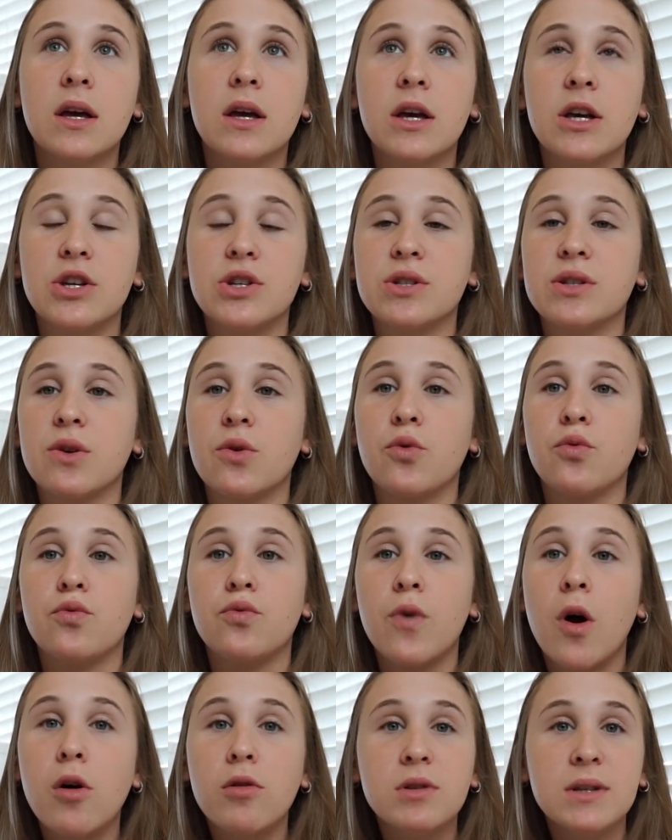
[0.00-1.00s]
is
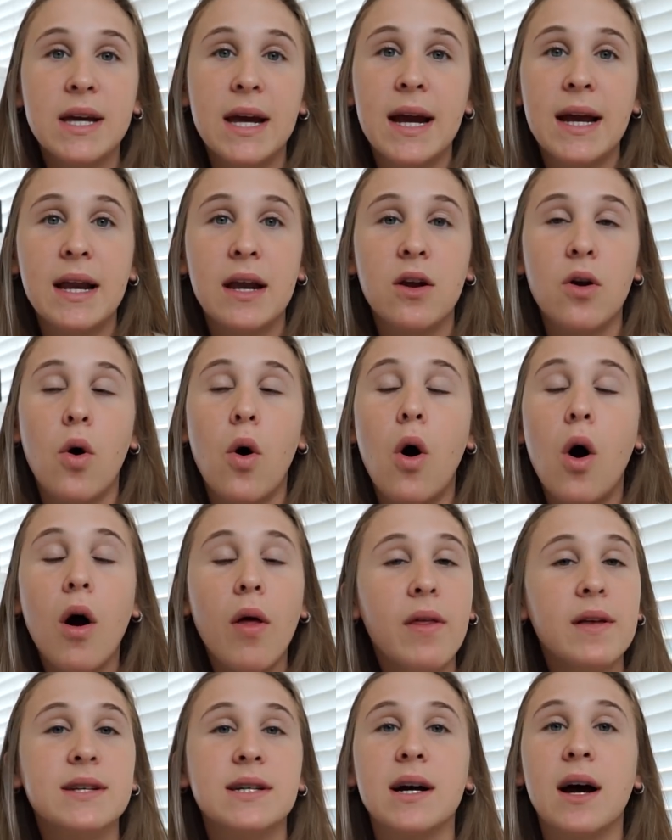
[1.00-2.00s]
rotated
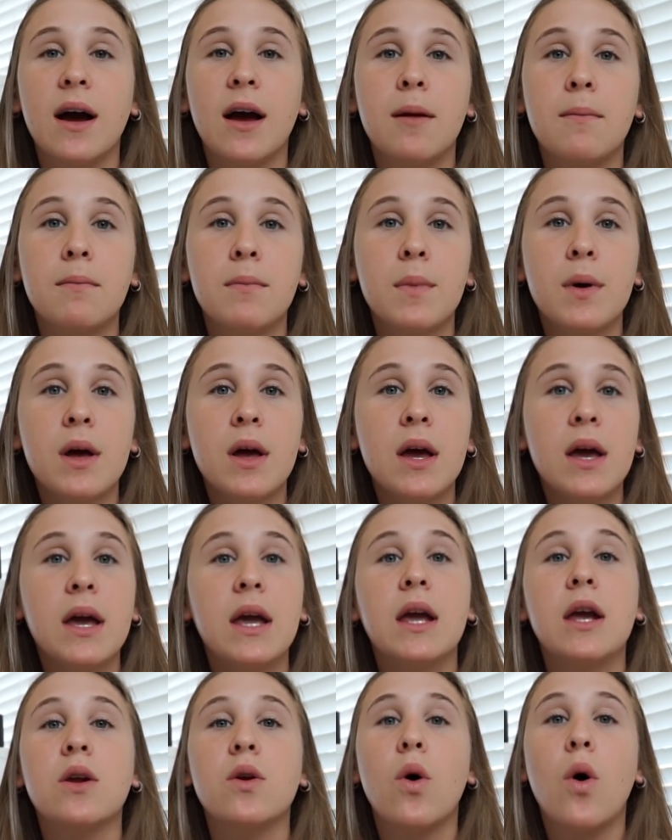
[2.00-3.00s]
all the time.
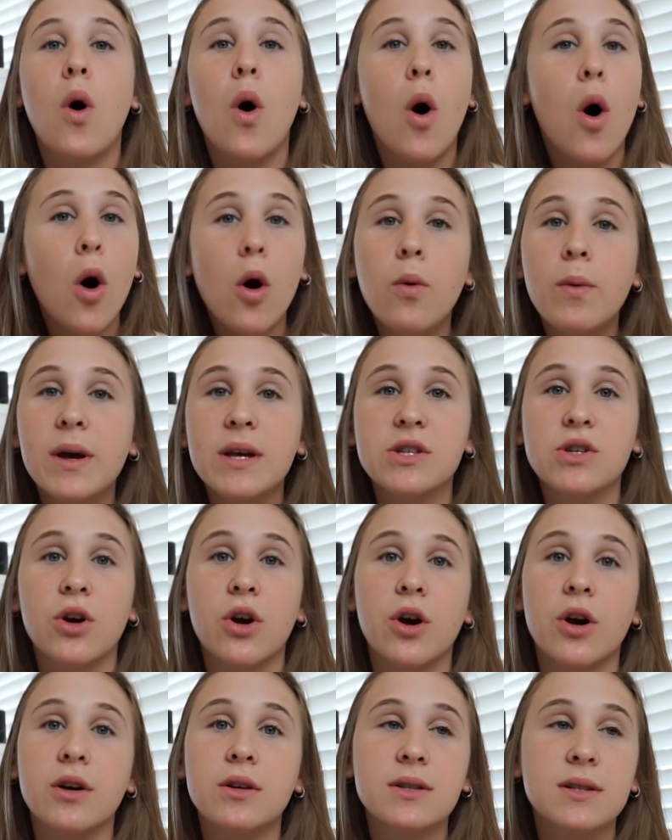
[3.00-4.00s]
It always
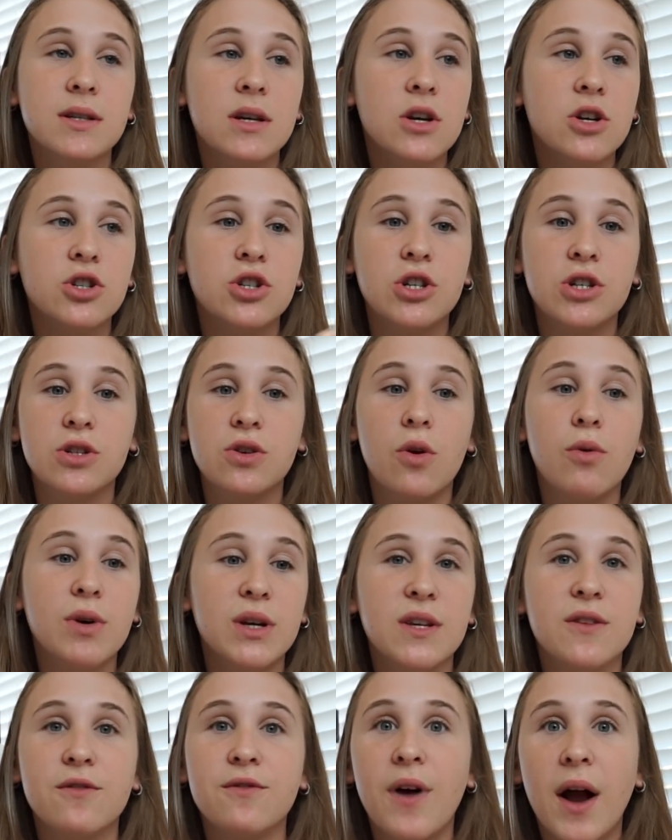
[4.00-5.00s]
hurts. She's
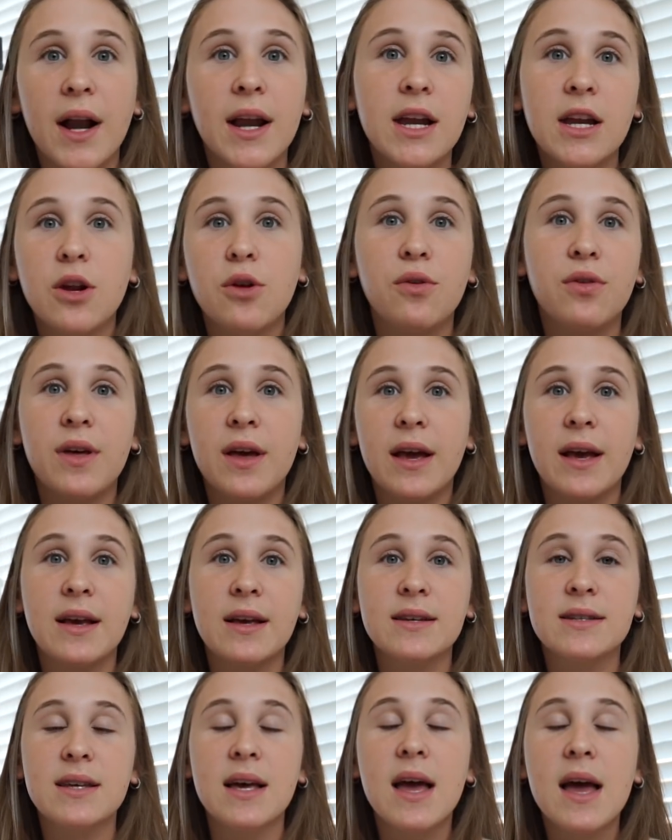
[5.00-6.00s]
always finding new
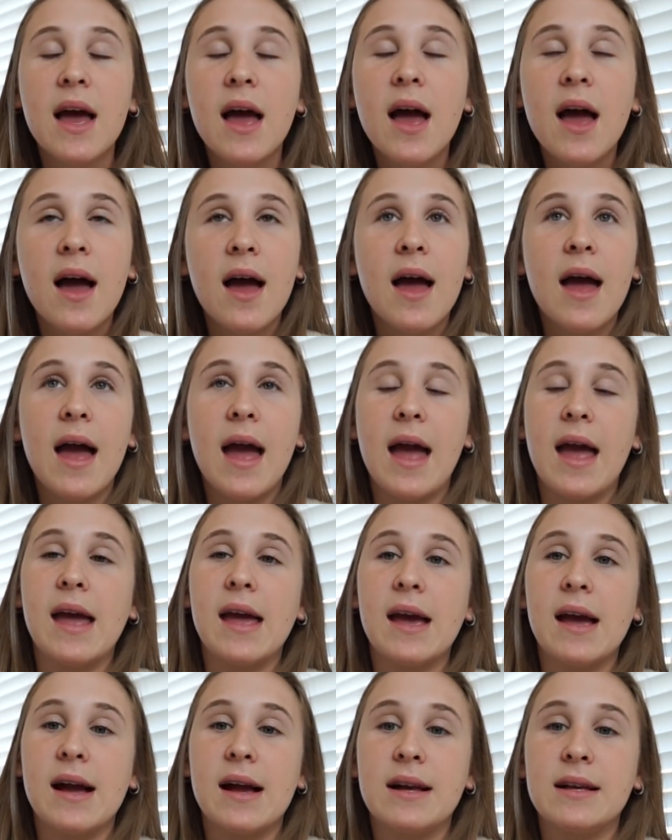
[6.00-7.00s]
things.
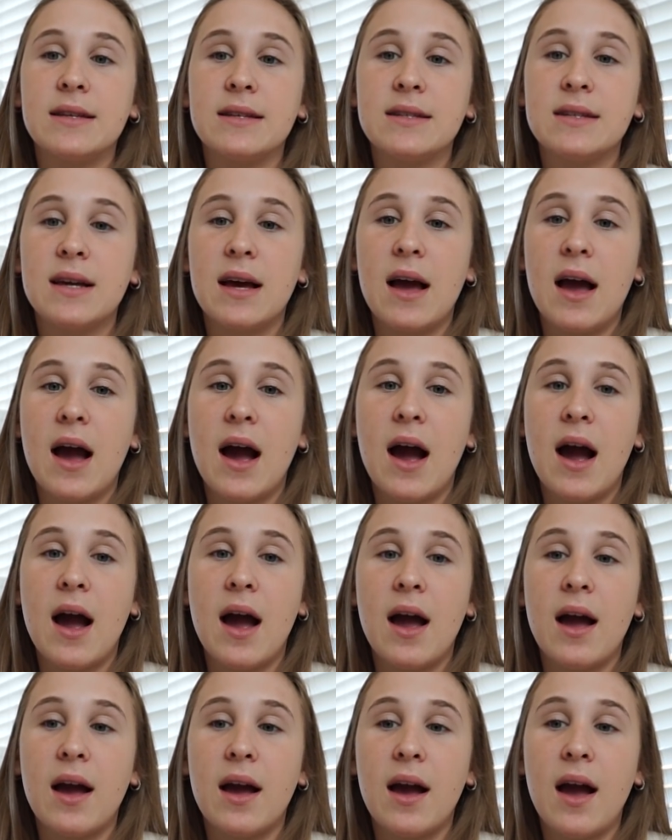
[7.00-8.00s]
And
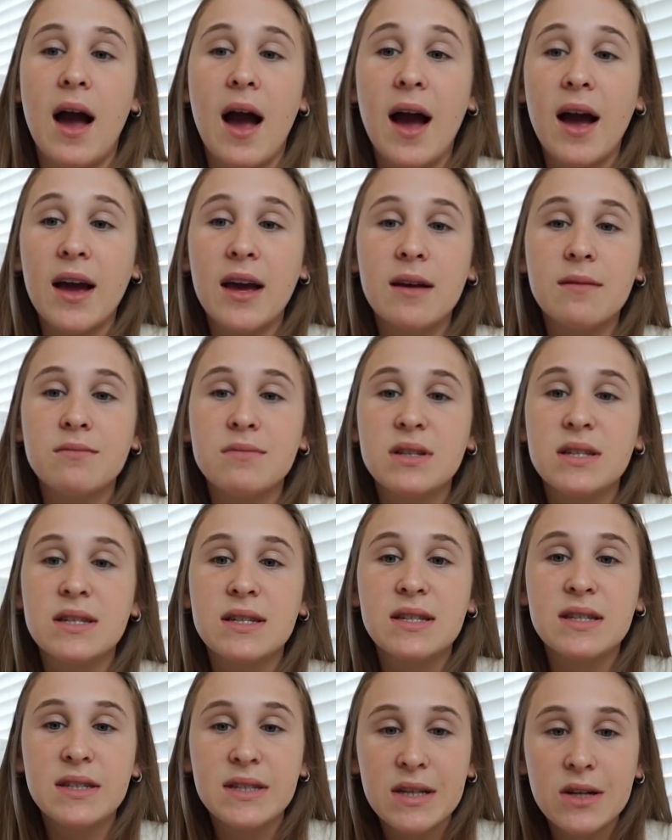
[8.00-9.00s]
I'm
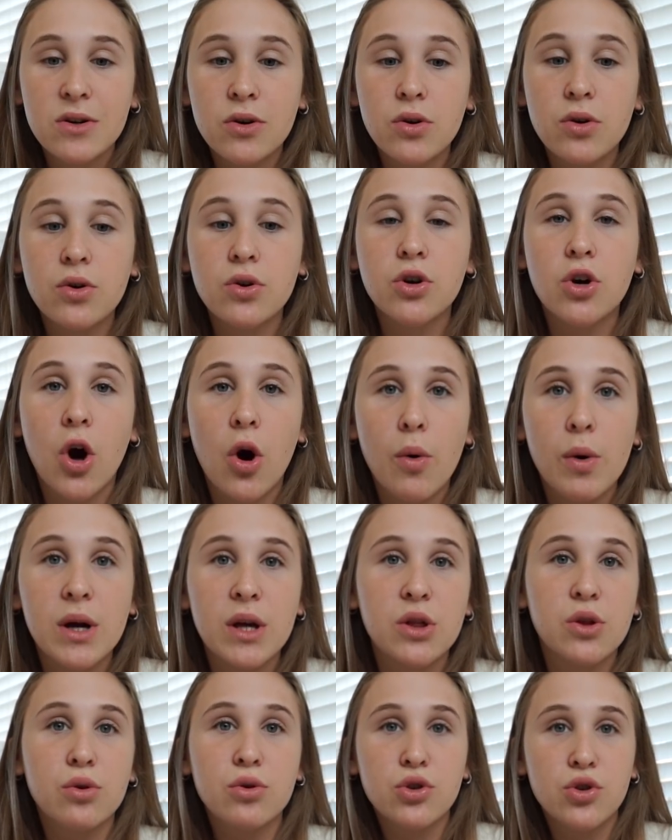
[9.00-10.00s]
still
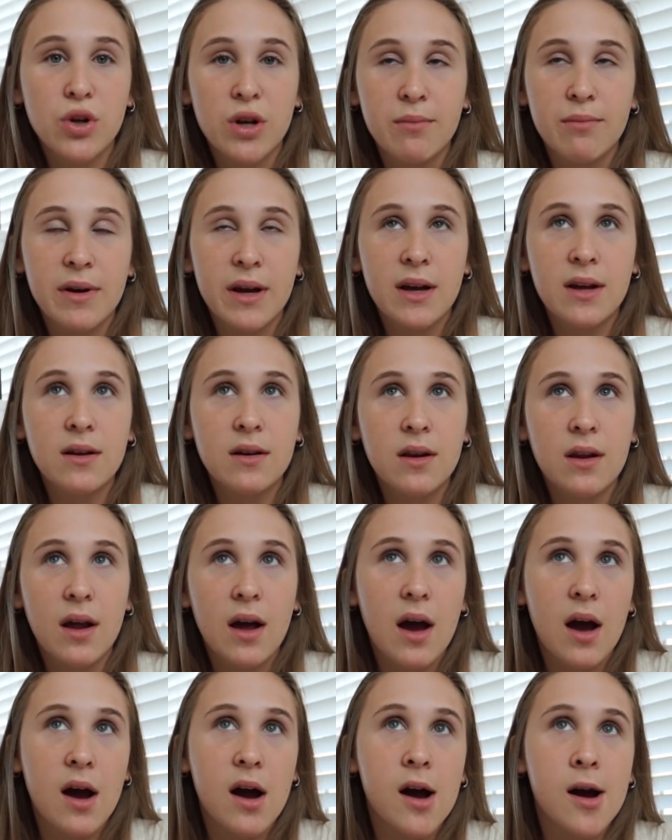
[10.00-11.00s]
going through treatment.
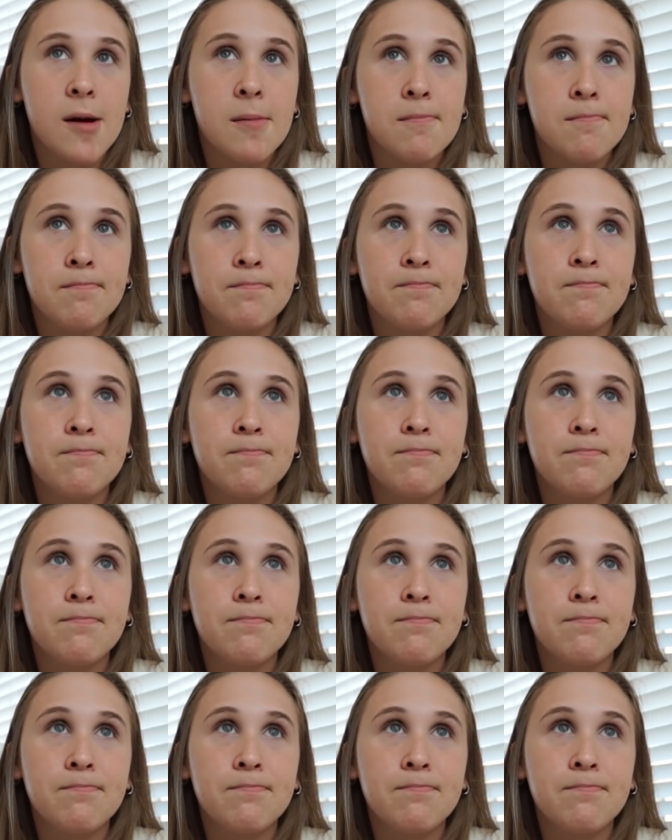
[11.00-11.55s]
I